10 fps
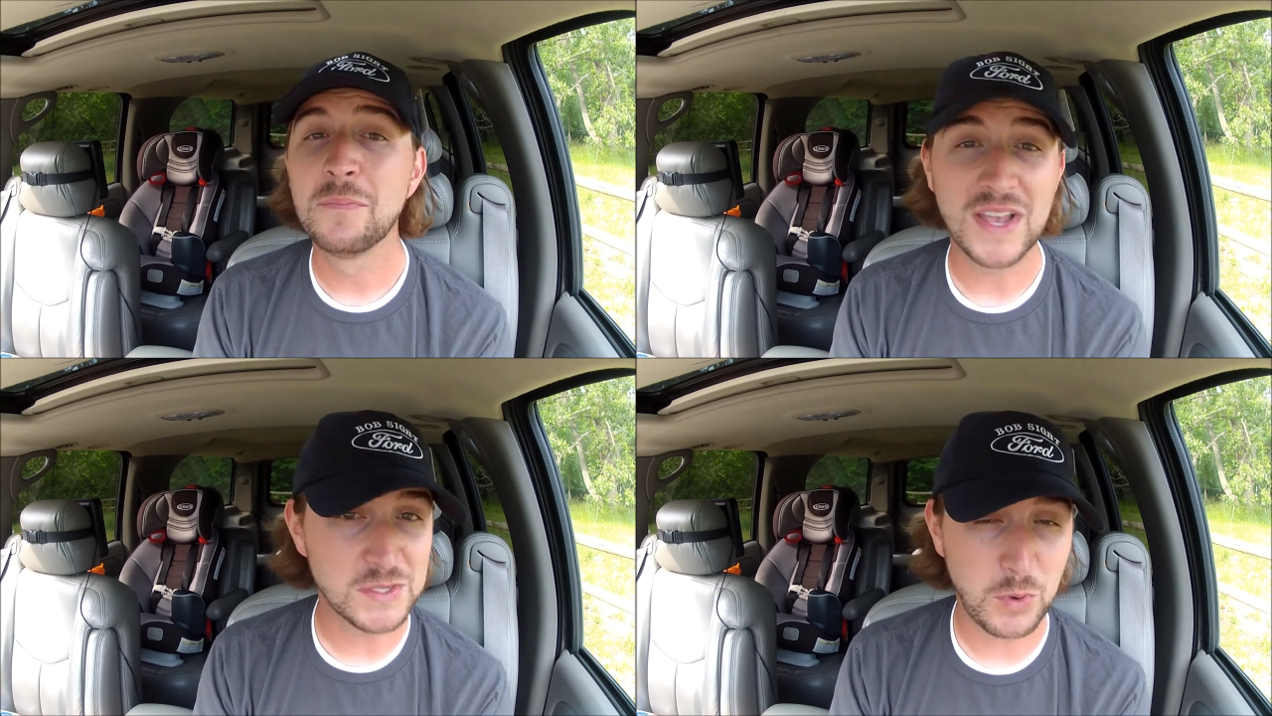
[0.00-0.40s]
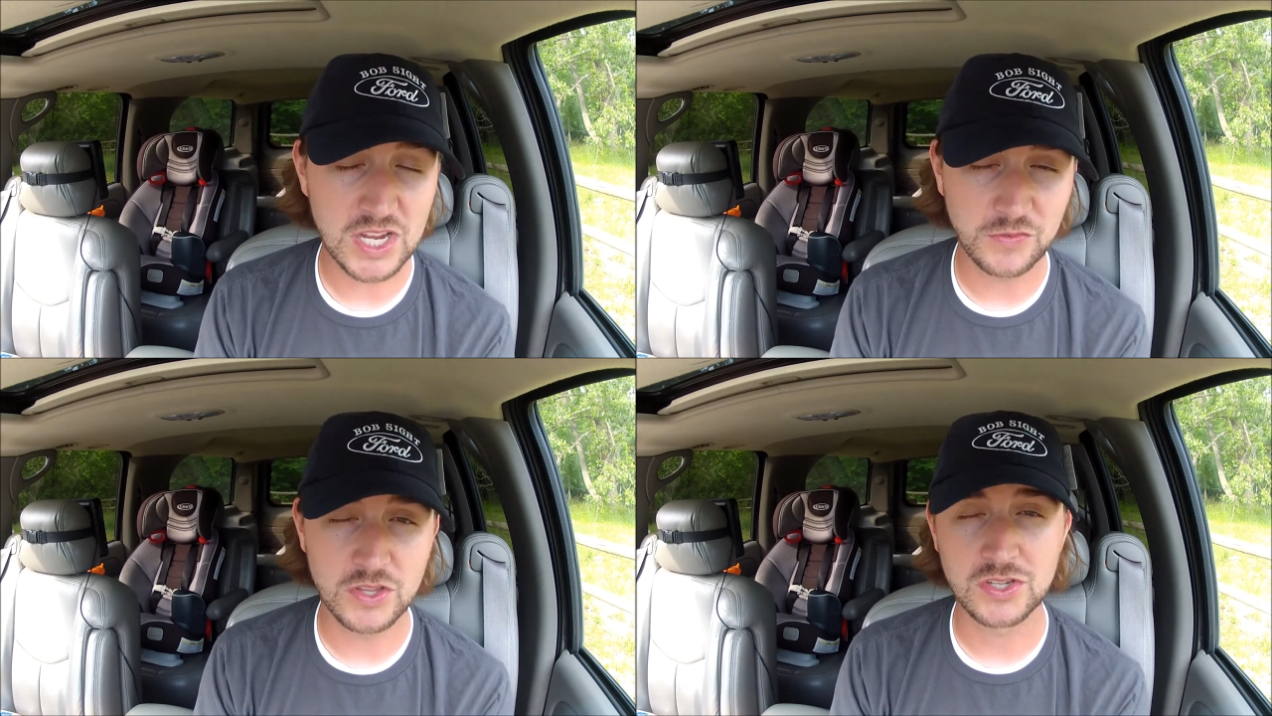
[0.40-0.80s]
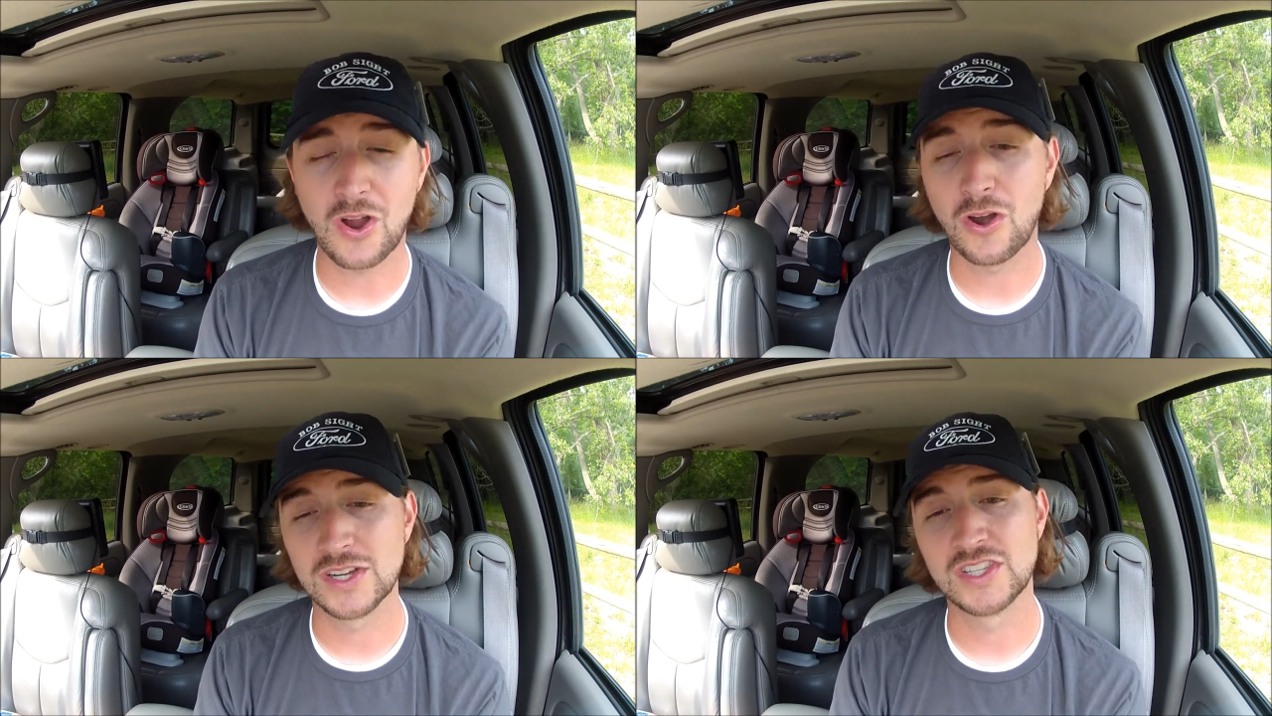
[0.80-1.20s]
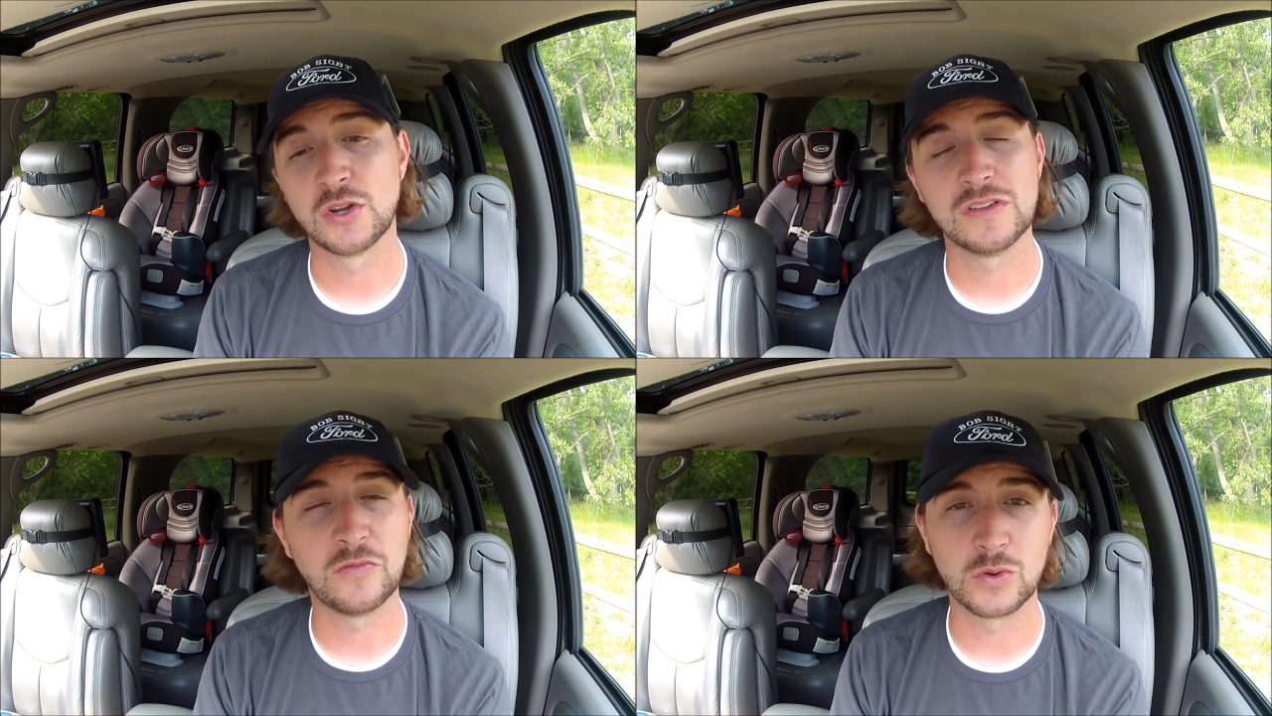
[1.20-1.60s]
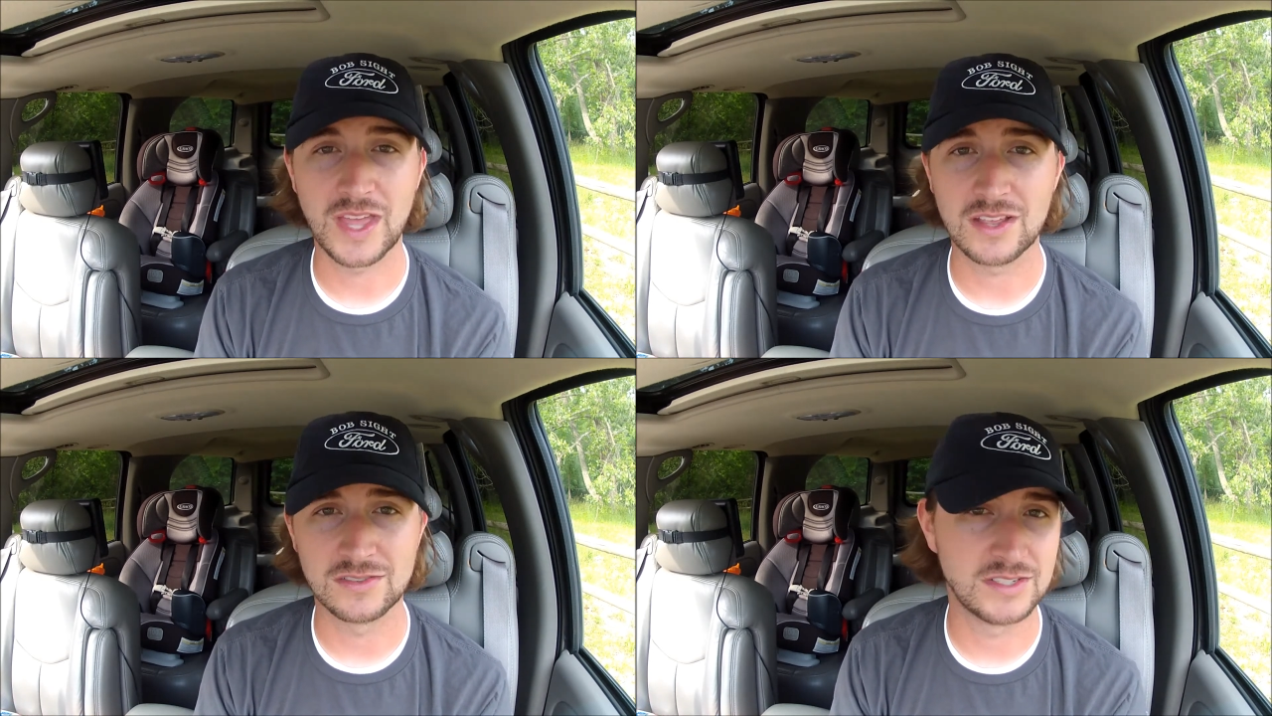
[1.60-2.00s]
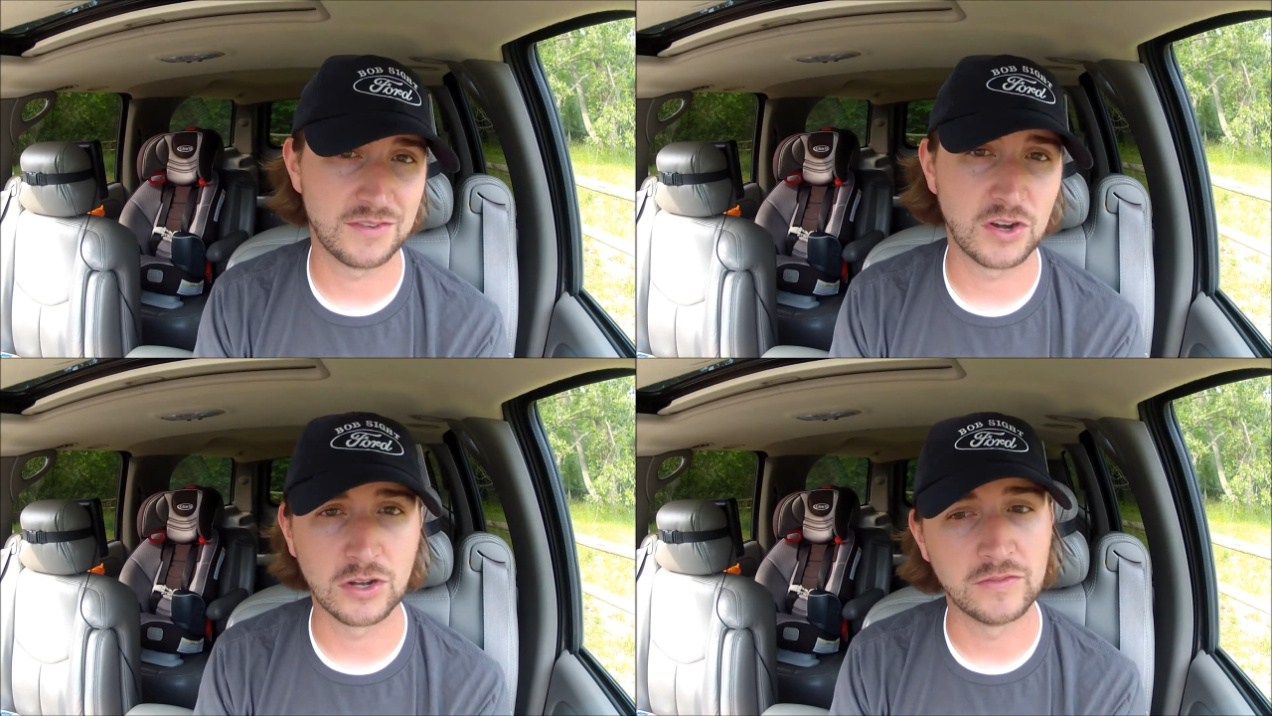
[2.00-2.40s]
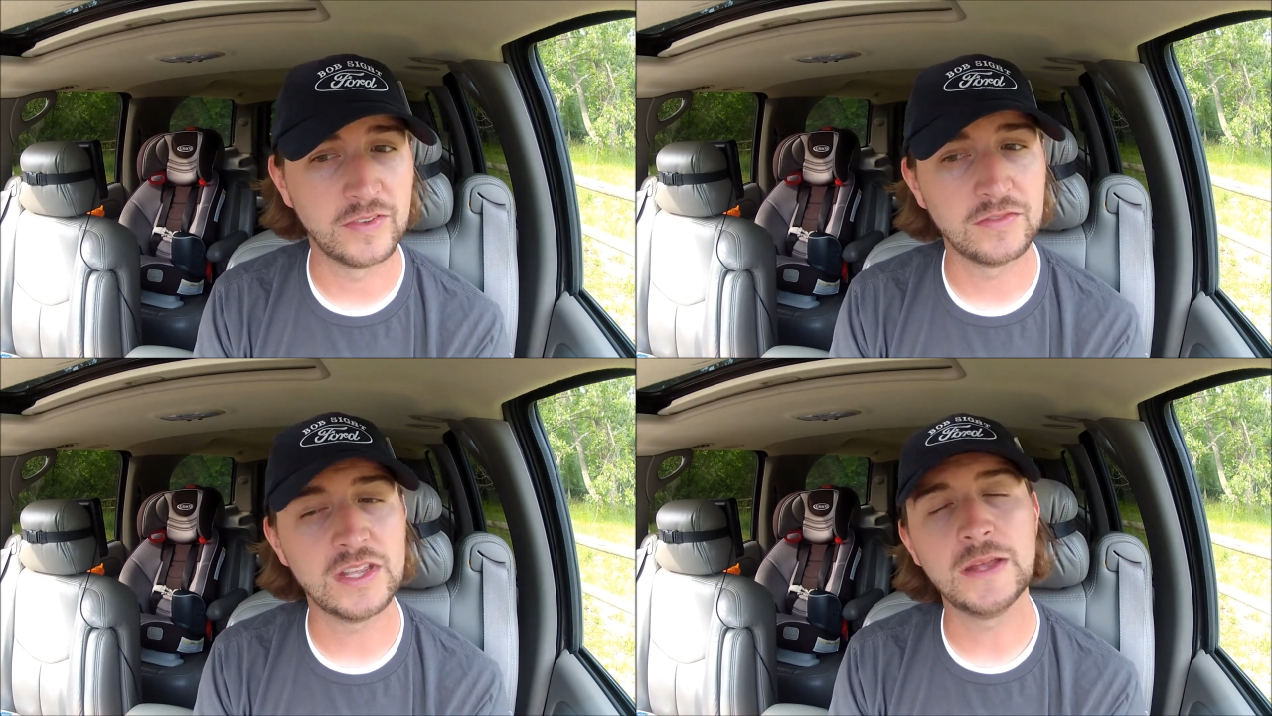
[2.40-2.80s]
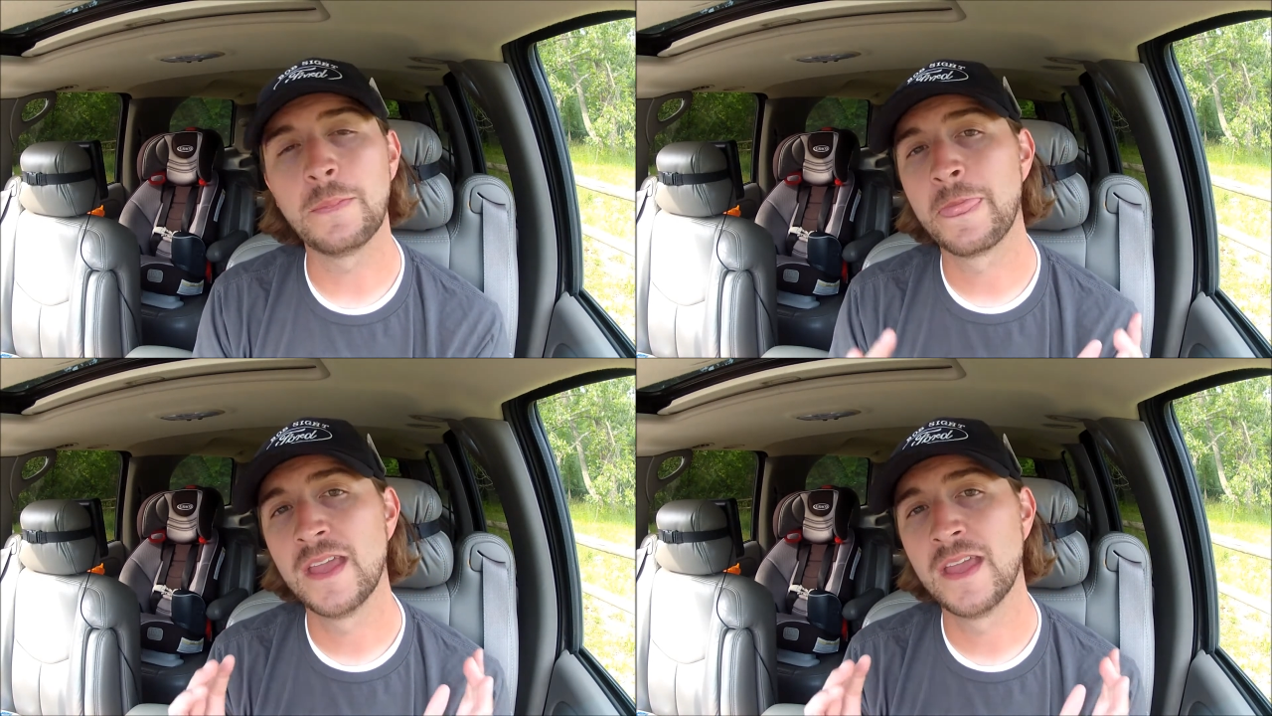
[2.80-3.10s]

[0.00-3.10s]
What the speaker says: Base price for this car is $34,750.